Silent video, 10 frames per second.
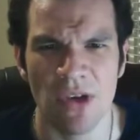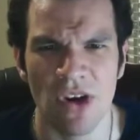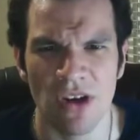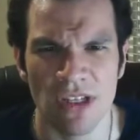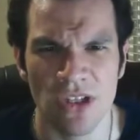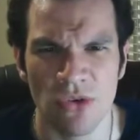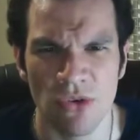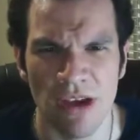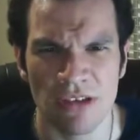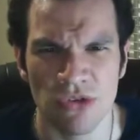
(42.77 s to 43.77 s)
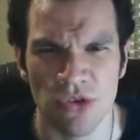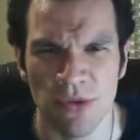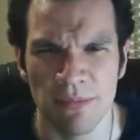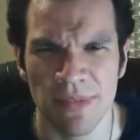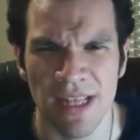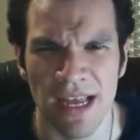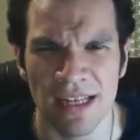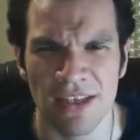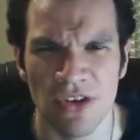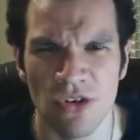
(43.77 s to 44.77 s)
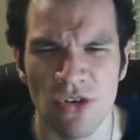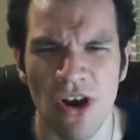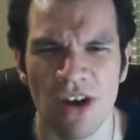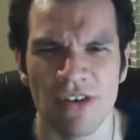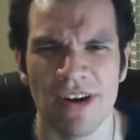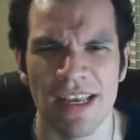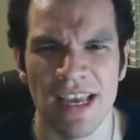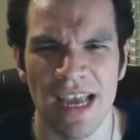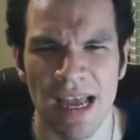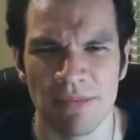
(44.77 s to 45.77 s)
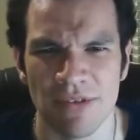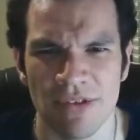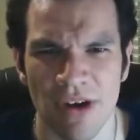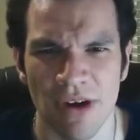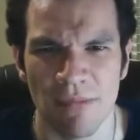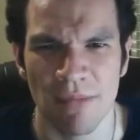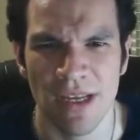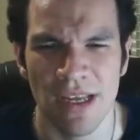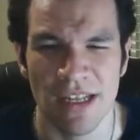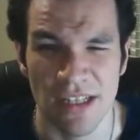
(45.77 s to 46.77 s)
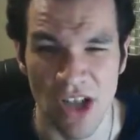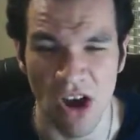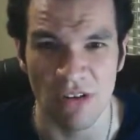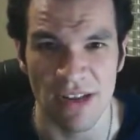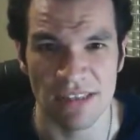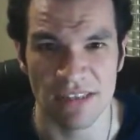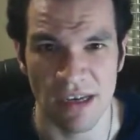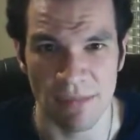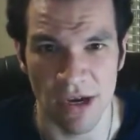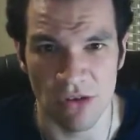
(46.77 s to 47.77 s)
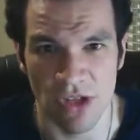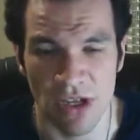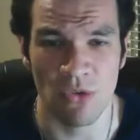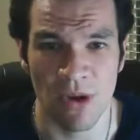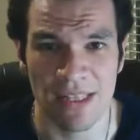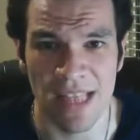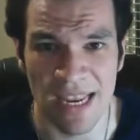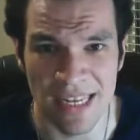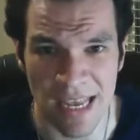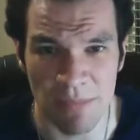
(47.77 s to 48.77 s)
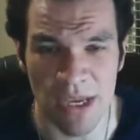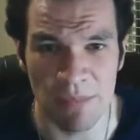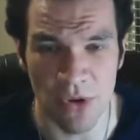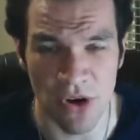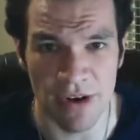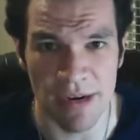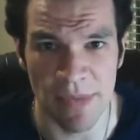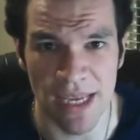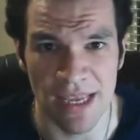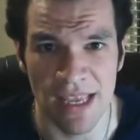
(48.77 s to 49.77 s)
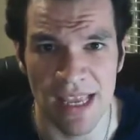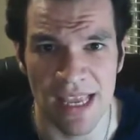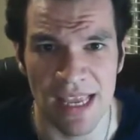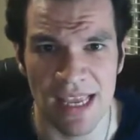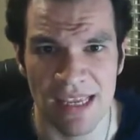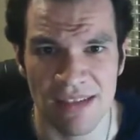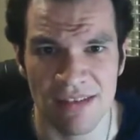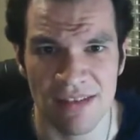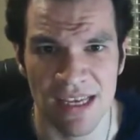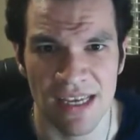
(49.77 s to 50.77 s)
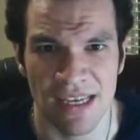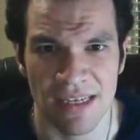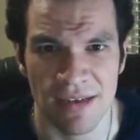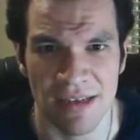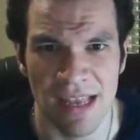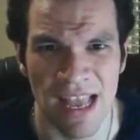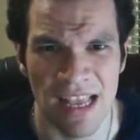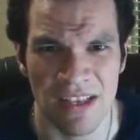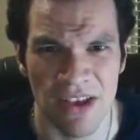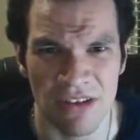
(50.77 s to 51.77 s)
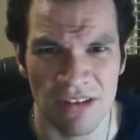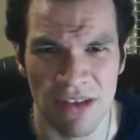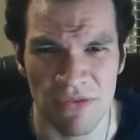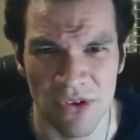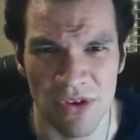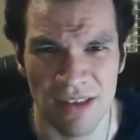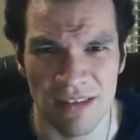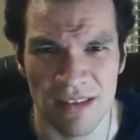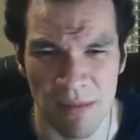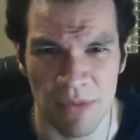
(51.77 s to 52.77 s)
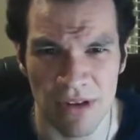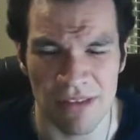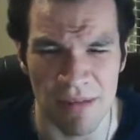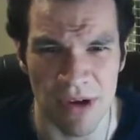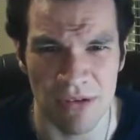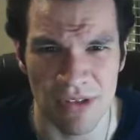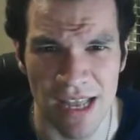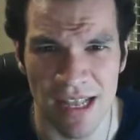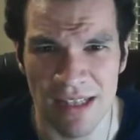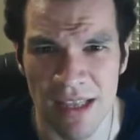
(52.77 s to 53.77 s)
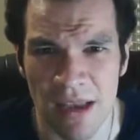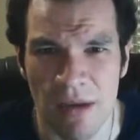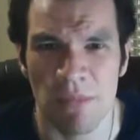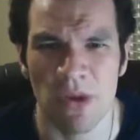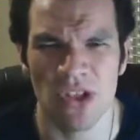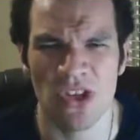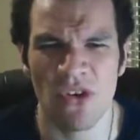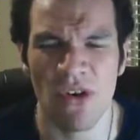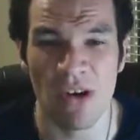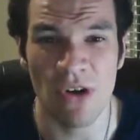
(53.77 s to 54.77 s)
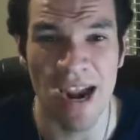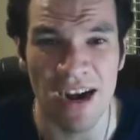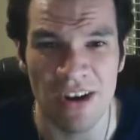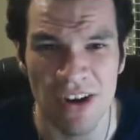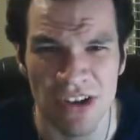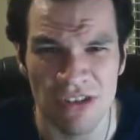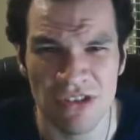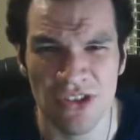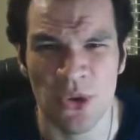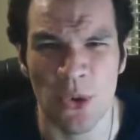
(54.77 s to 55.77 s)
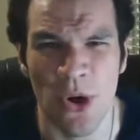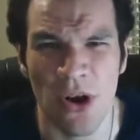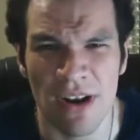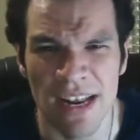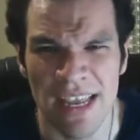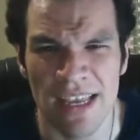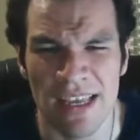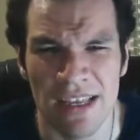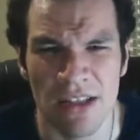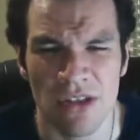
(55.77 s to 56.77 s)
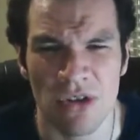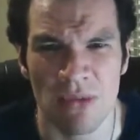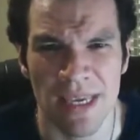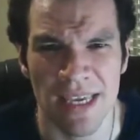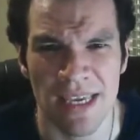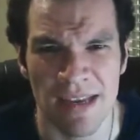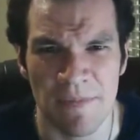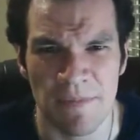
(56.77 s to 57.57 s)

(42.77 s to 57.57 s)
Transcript: going to assume that you already have some knowledge about what dynamic programming is and just a few examples about that, but you are struggling to be